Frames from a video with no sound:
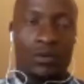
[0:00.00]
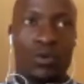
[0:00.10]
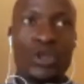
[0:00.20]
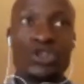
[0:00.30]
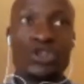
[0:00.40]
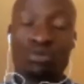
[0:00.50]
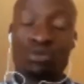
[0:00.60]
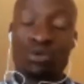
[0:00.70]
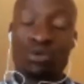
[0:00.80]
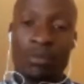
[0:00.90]
Winston
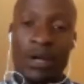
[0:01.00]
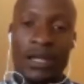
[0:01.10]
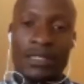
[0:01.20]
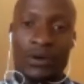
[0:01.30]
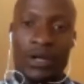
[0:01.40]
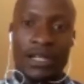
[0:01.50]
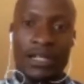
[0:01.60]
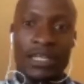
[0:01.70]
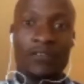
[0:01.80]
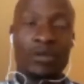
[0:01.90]
Mumba is the one
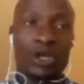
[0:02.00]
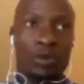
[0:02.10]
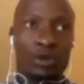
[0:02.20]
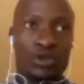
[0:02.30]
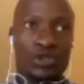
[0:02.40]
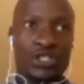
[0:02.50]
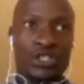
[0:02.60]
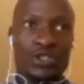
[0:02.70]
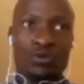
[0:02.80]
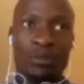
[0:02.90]
that gave me an
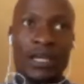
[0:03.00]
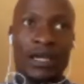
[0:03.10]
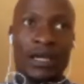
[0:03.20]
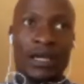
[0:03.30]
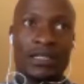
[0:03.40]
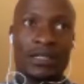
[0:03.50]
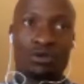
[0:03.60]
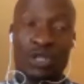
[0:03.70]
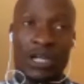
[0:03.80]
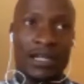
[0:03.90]
opportunity to play at
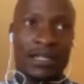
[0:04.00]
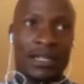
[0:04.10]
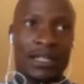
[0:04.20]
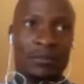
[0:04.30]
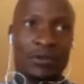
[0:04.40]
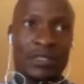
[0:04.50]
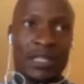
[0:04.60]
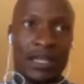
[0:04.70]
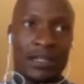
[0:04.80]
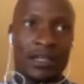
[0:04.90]
Lusaka Dynamos
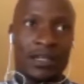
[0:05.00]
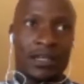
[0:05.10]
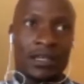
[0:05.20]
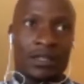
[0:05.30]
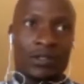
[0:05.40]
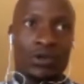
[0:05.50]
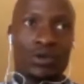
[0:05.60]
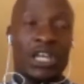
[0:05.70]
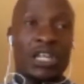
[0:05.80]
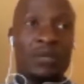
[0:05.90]
then. So
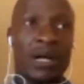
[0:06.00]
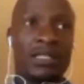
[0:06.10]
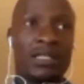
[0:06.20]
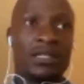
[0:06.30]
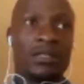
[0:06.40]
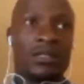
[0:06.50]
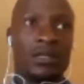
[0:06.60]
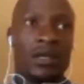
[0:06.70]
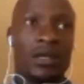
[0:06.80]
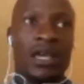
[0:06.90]
you can
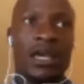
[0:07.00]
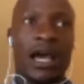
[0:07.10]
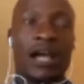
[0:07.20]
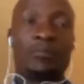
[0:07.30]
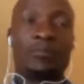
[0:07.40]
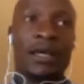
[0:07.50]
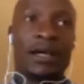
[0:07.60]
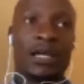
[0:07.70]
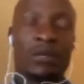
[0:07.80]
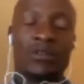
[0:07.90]
imagine a young
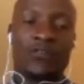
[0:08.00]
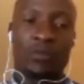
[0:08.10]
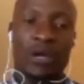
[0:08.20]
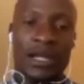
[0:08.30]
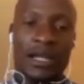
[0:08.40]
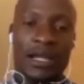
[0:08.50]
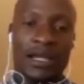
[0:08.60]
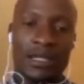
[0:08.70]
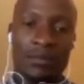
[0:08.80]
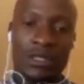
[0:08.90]
player coming from an
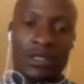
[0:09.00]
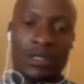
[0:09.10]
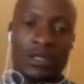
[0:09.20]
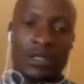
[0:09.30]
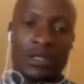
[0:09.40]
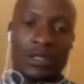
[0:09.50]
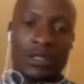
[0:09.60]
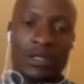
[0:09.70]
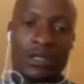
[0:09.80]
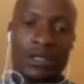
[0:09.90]
academy,
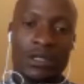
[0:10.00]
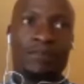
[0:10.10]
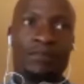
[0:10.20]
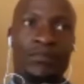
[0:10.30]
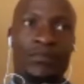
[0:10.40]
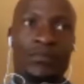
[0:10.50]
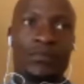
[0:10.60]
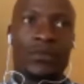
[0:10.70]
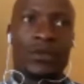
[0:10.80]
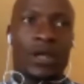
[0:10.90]
and
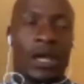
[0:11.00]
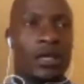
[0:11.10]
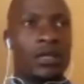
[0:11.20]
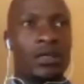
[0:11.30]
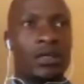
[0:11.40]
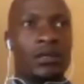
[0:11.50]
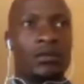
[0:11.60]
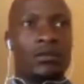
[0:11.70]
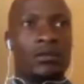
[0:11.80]
I